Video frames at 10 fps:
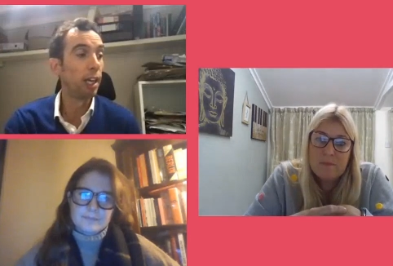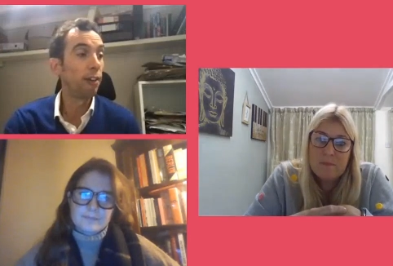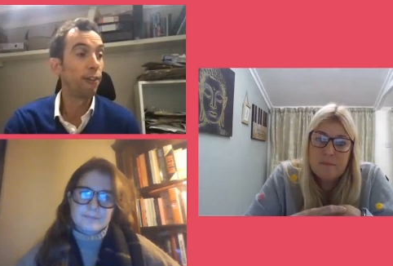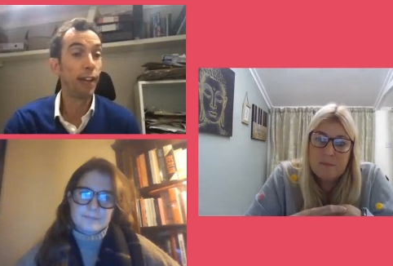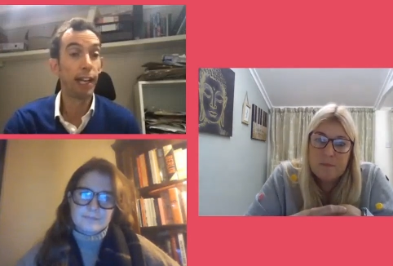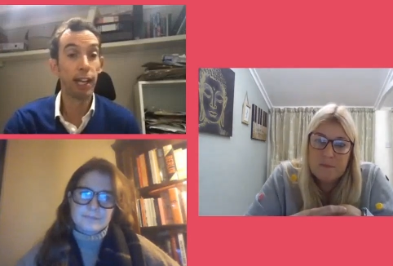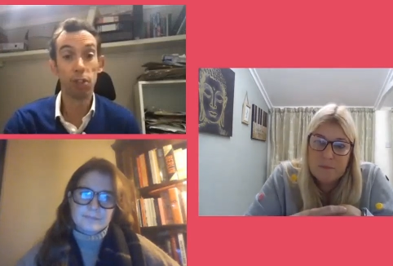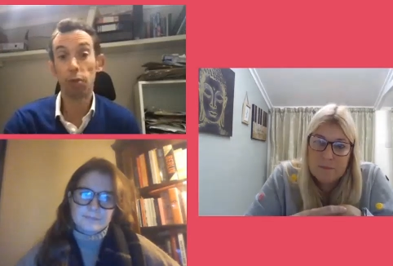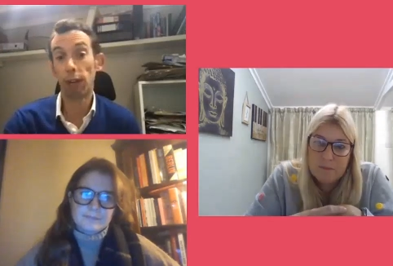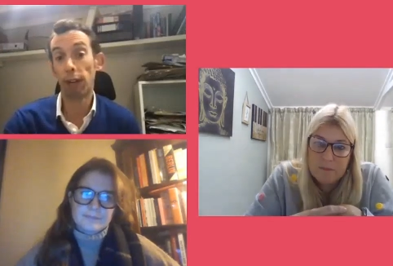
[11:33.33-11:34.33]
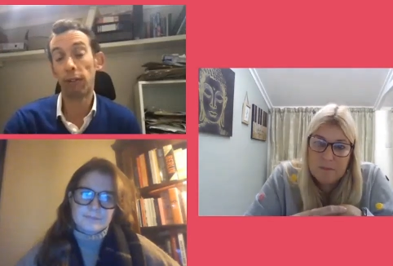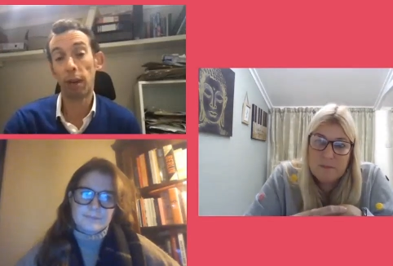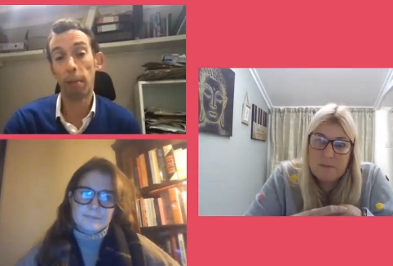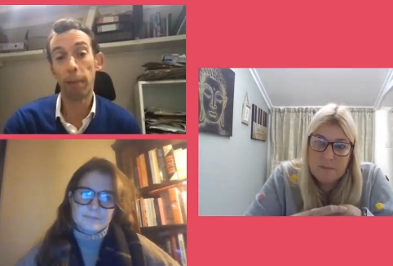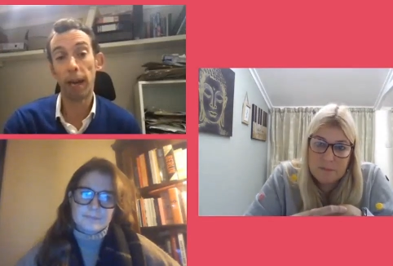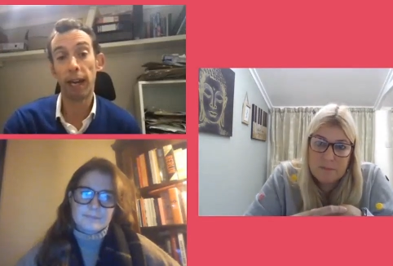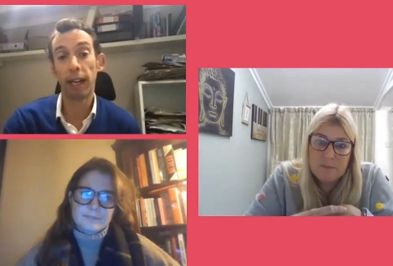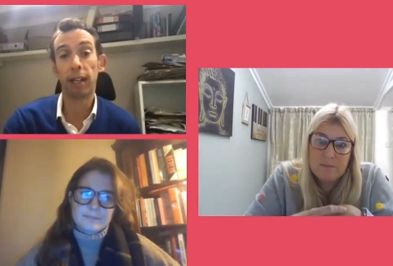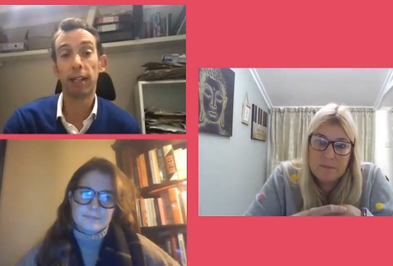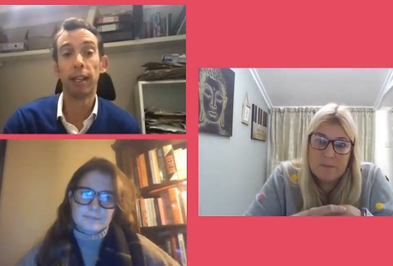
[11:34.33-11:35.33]
Speaker 1: feeling your strength come back.
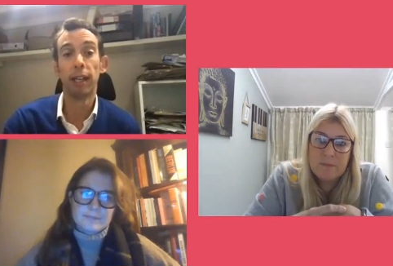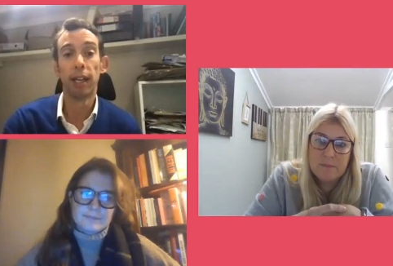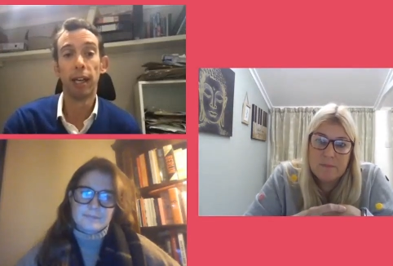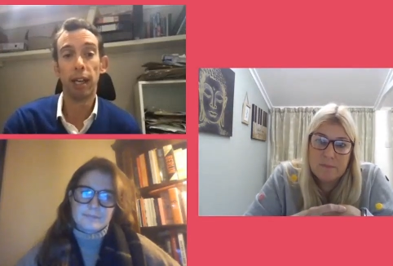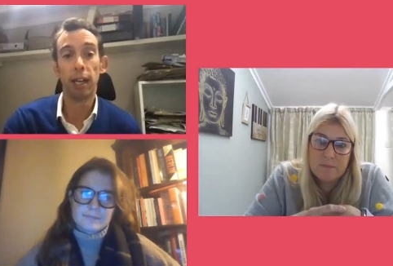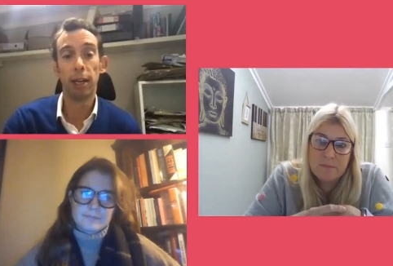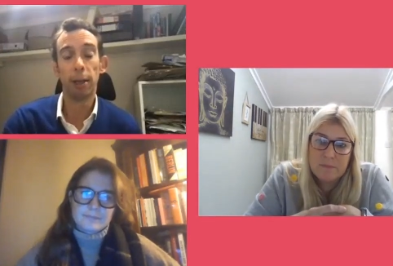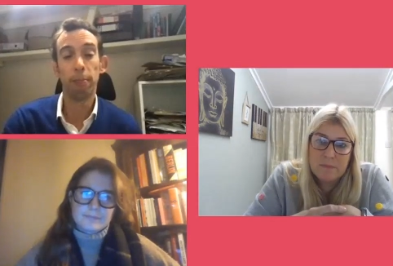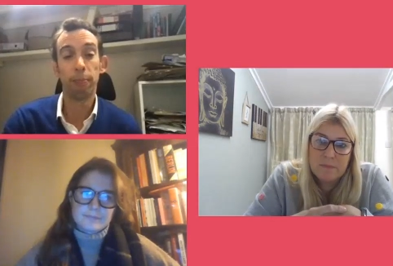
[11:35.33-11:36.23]
Um,